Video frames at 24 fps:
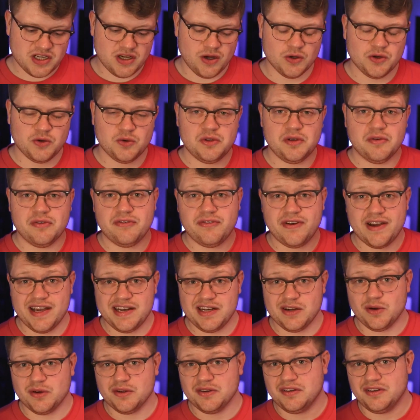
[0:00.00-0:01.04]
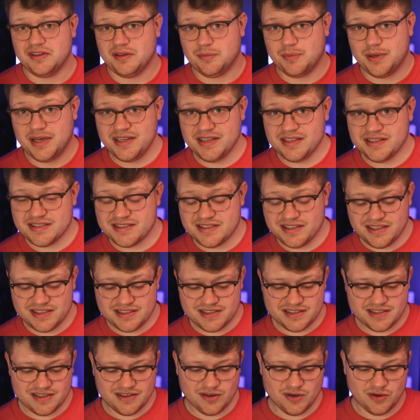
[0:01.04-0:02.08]
how to define our
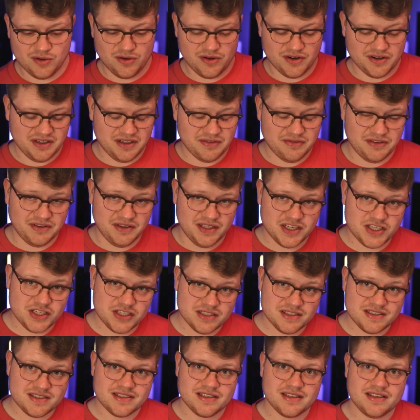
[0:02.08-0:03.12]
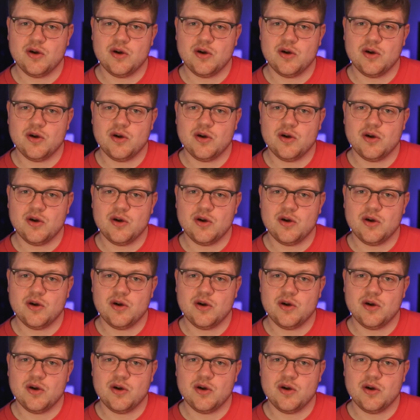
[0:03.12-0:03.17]
dependencies or definitions,